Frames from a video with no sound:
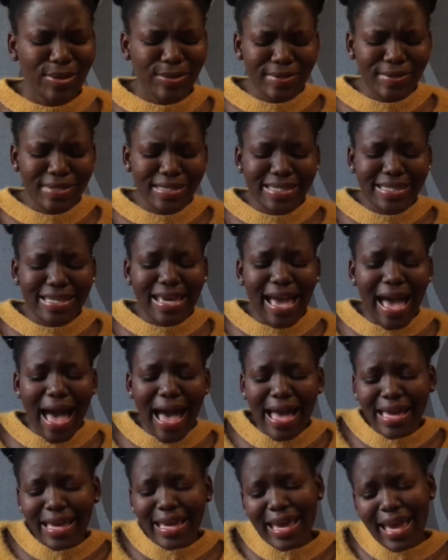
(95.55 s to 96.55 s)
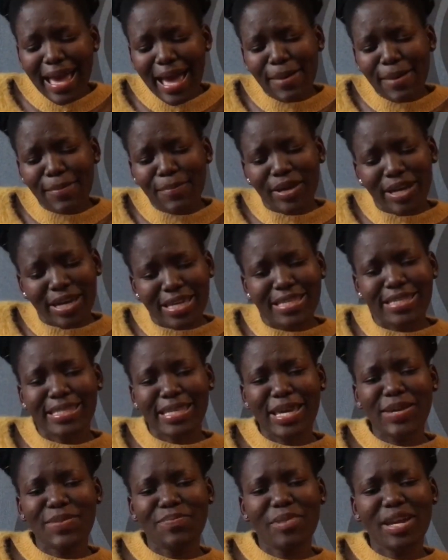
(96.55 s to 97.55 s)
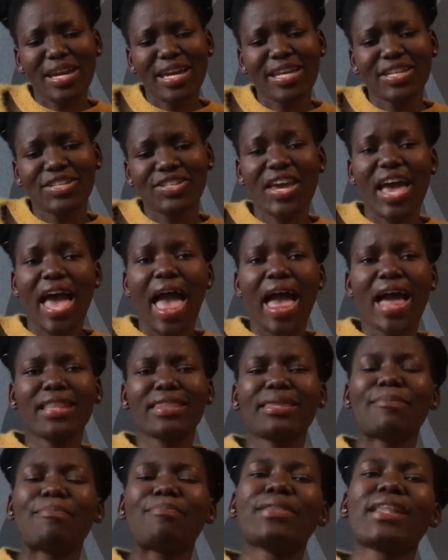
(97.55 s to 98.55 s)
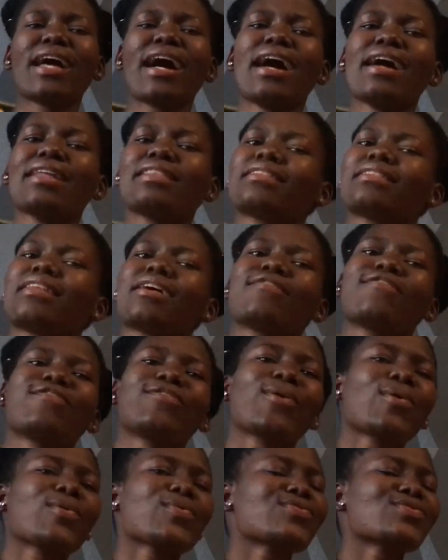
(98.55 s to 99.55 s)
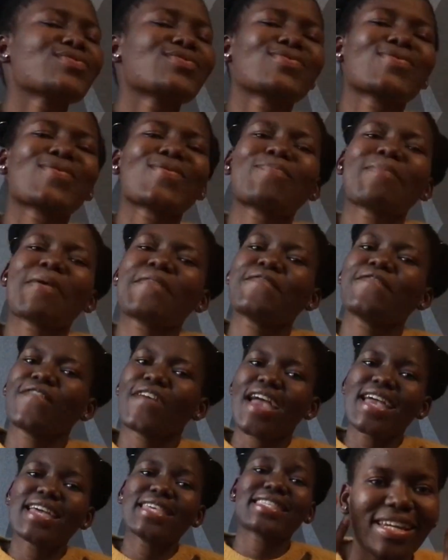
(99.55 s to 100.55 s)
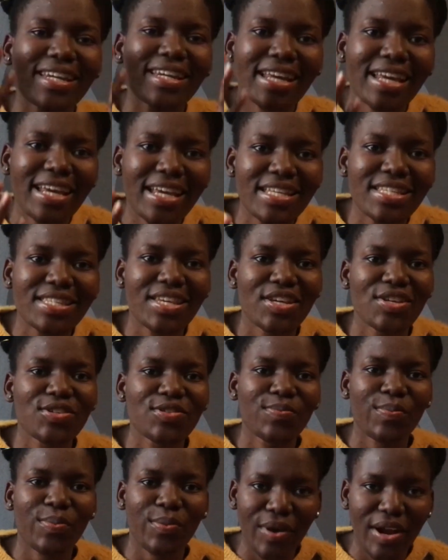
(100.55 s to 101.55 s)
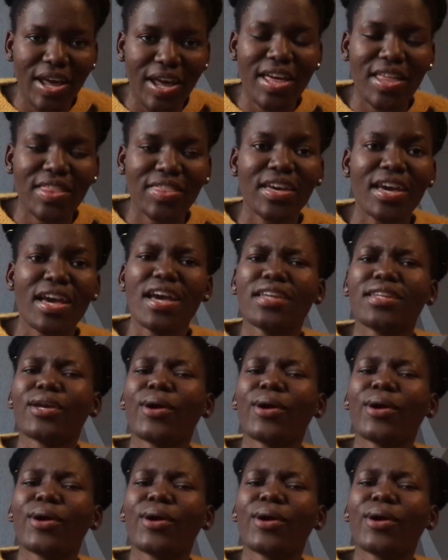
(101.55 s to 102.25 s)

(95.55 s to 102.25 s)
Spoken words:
You see, I am his image, and the blood that flows through my veins, it is his breath.